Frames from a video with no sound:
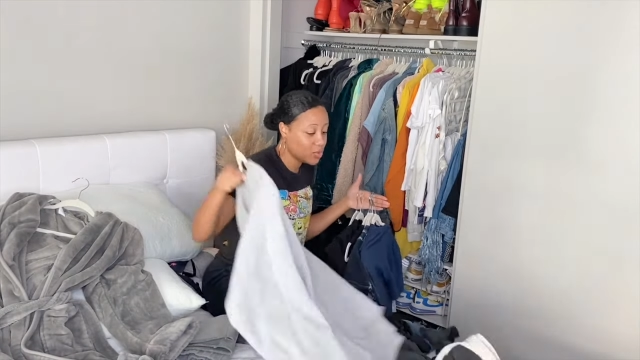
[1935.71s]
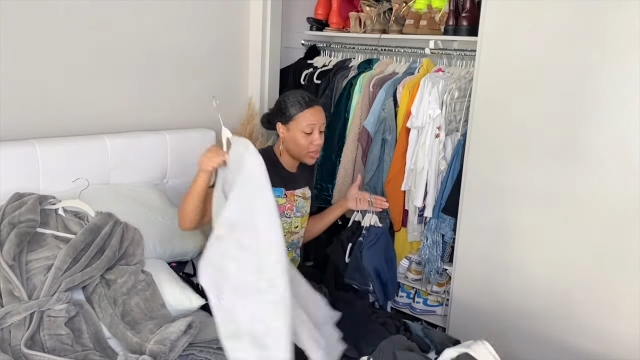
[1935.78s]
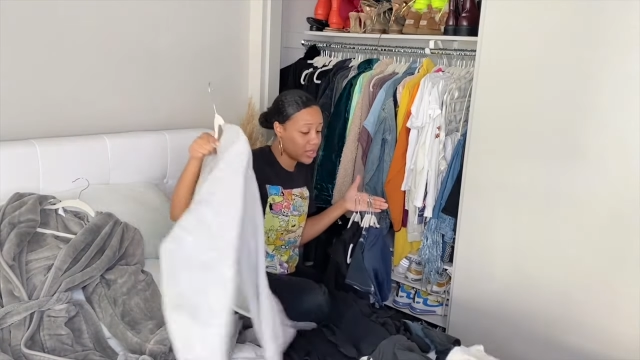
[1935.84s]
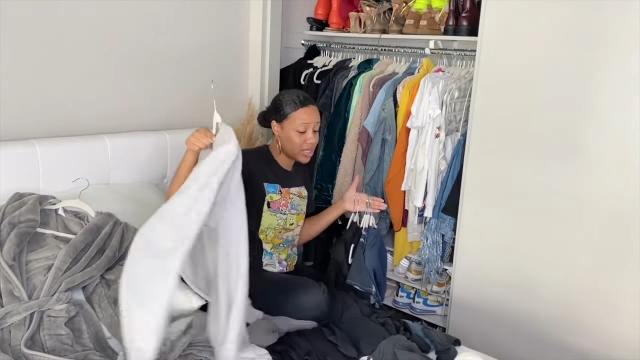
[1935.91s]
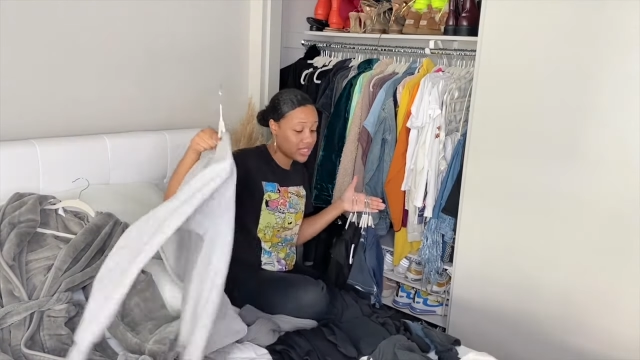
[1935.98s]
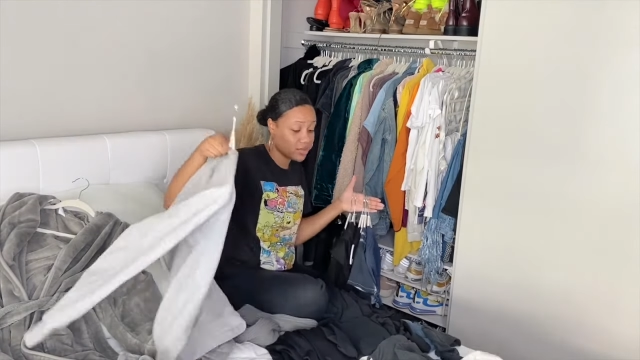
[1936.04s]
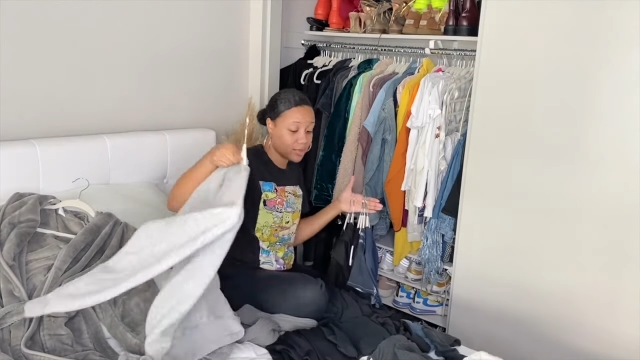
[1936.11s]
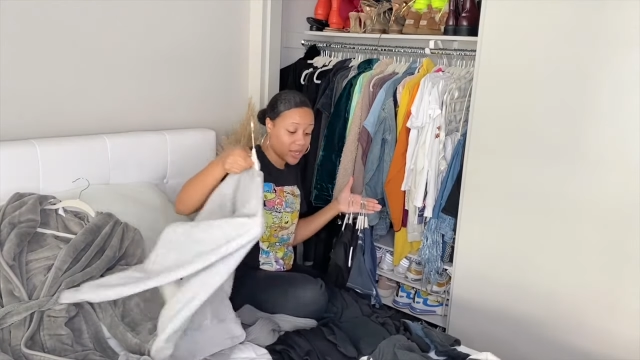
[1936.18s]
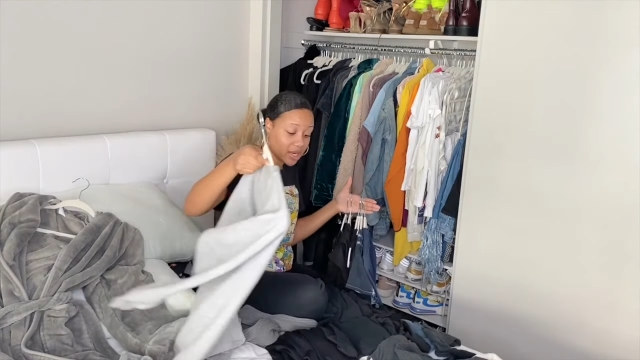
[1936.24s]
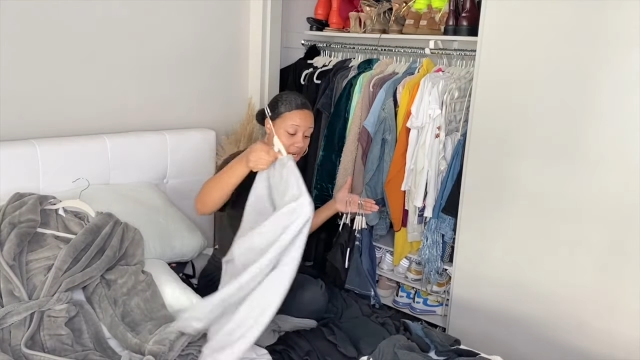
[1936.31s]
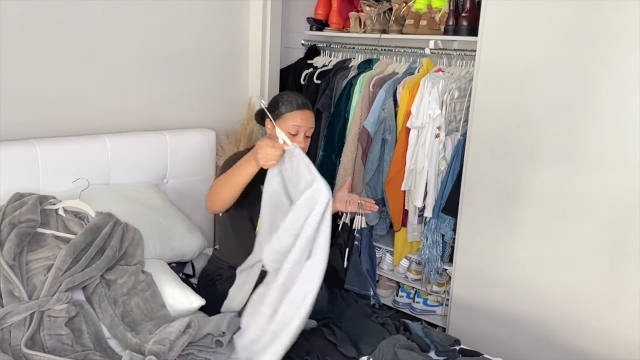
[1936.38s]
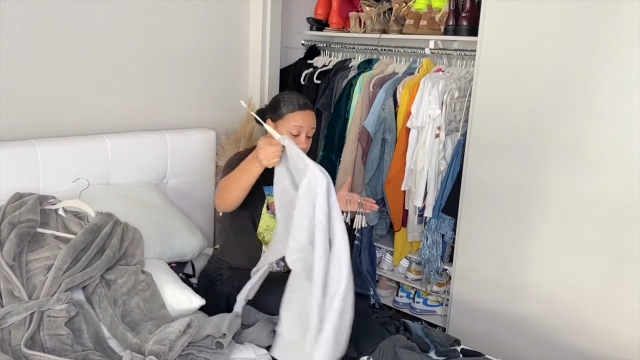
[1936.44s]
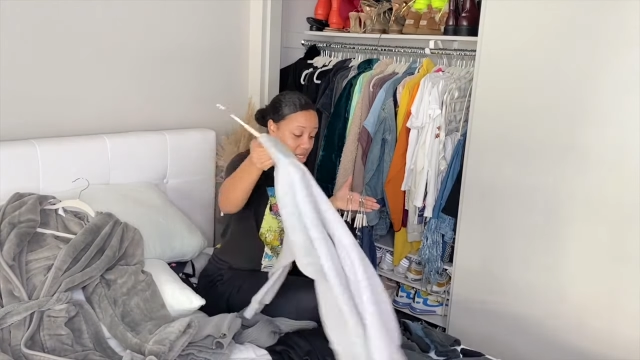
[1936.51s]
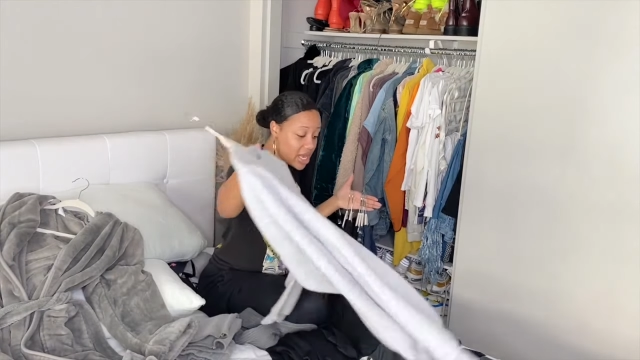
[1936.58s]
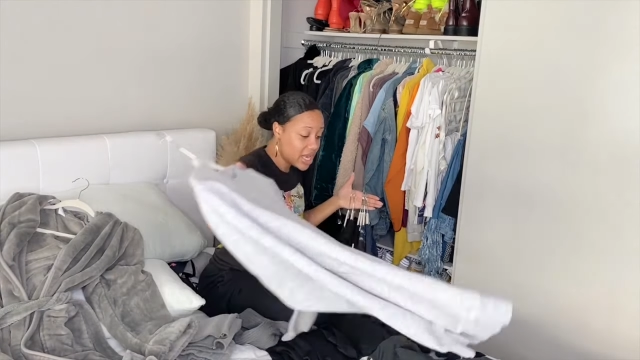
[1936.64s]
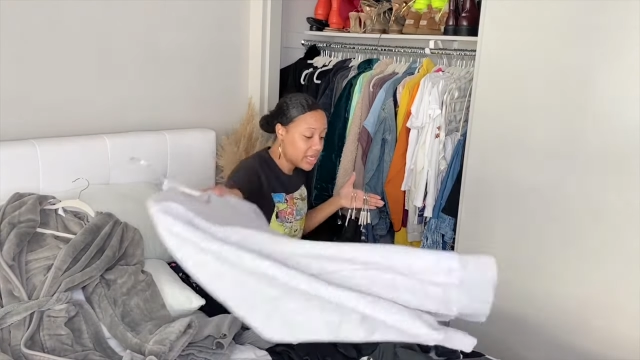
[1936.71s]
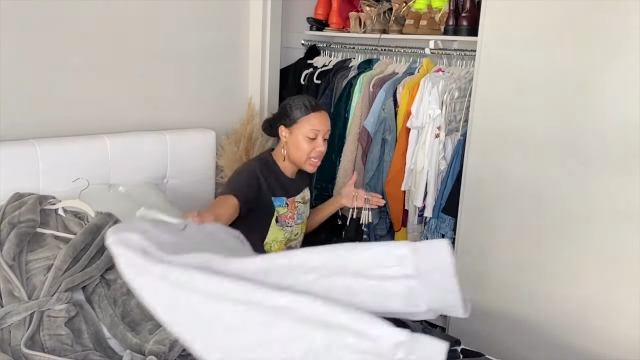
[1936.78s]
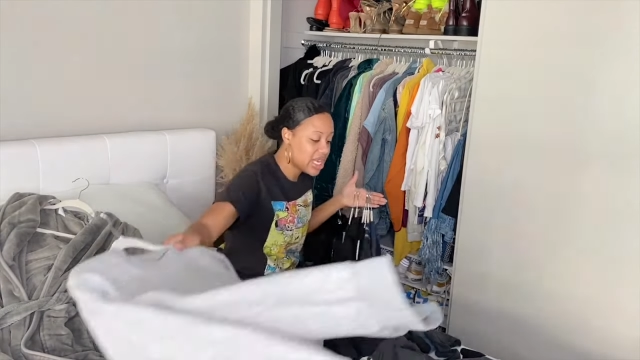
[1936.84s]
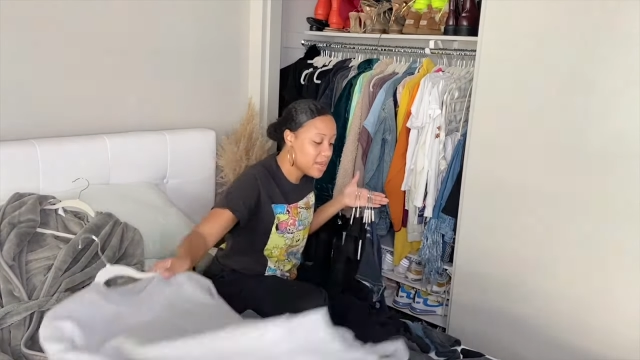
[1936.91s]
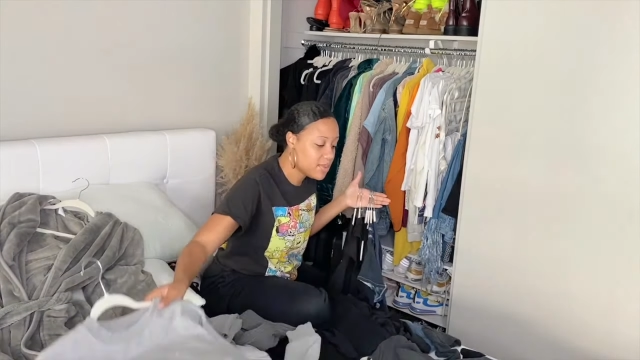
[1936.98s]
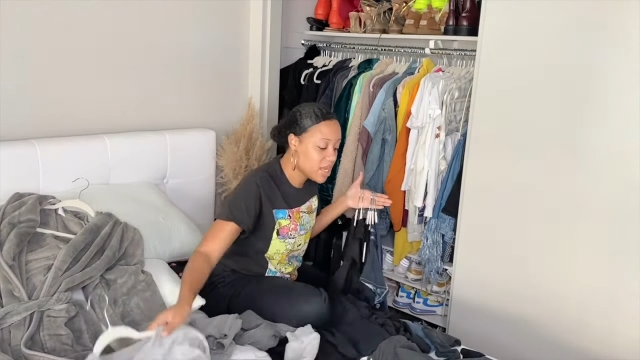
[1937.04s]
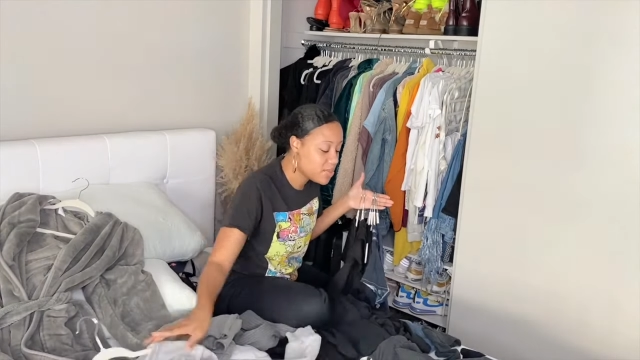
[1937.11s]
in good spirits.
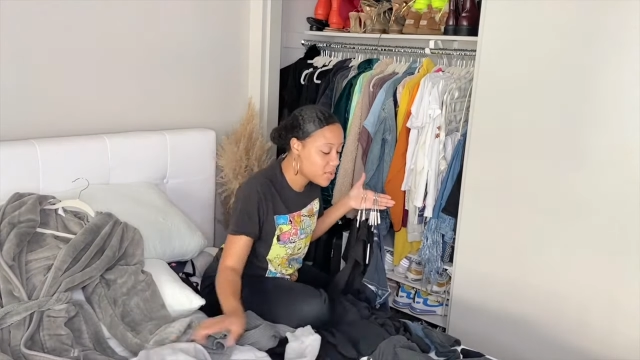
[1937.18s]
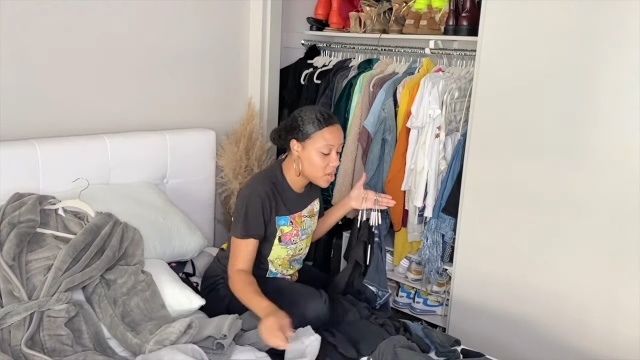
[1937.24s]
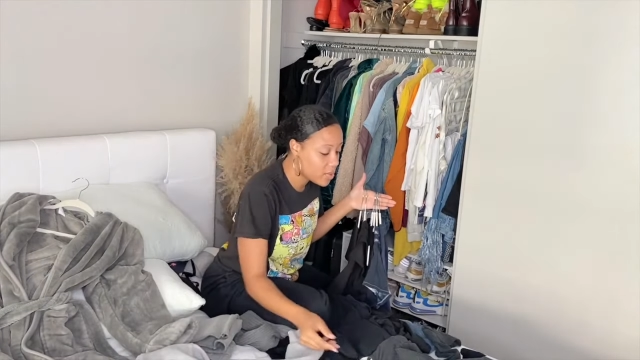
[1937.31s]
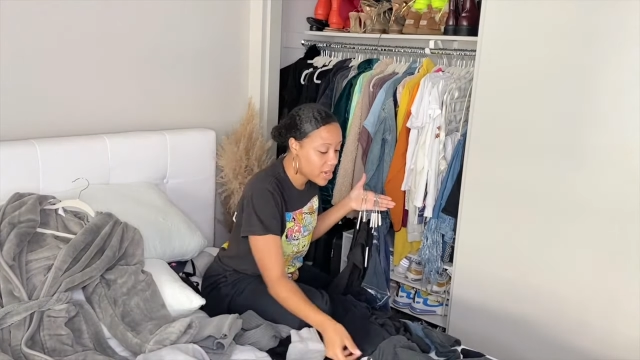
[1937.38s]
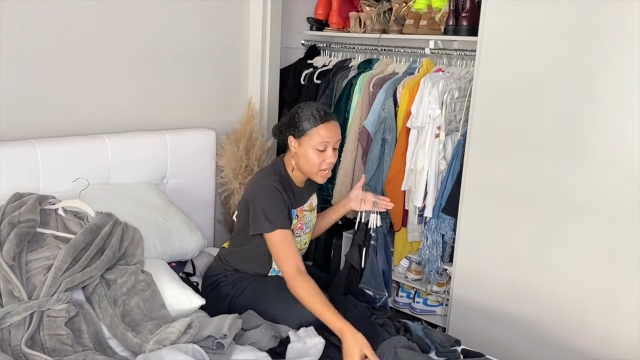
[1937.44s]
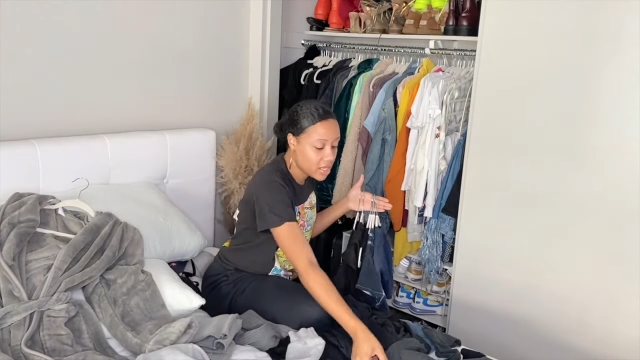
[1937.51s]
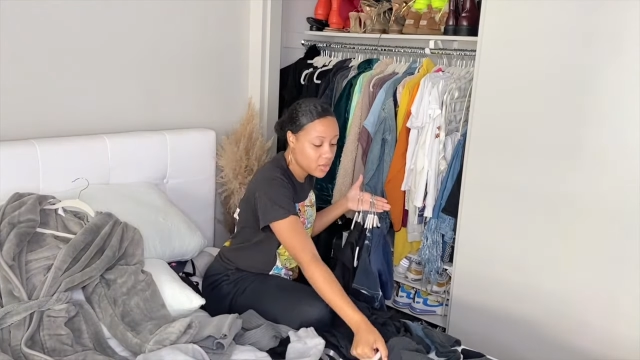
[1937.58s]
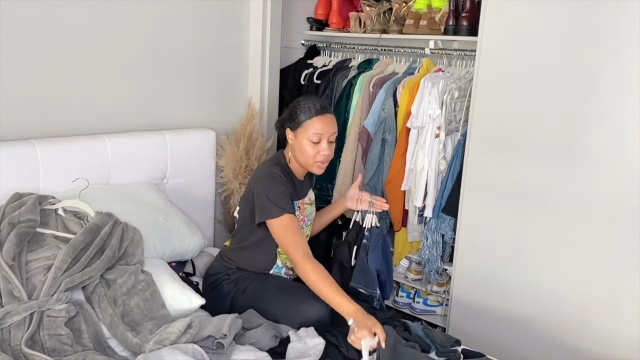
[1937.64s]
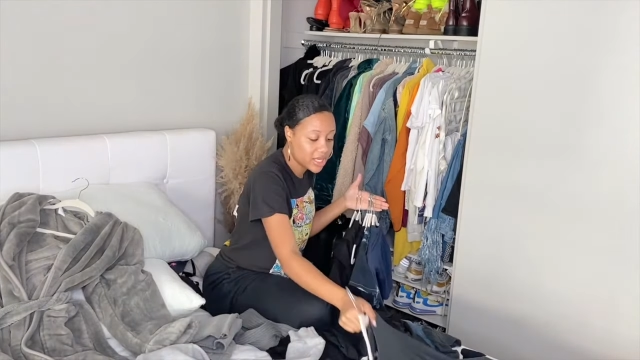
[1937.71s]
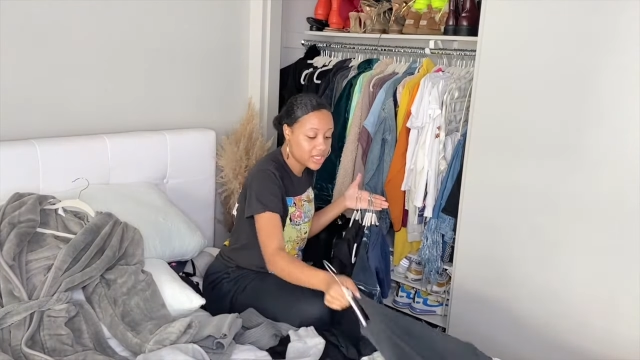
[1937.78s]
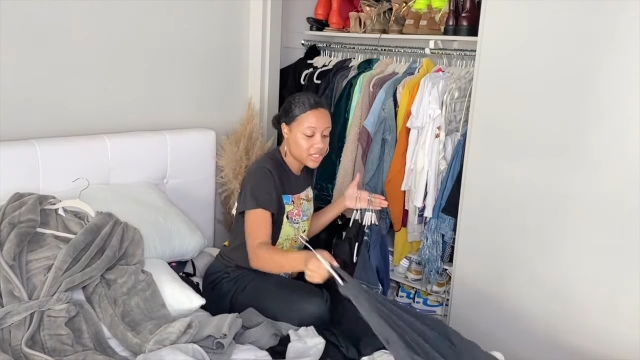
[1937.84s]
Keep people around you that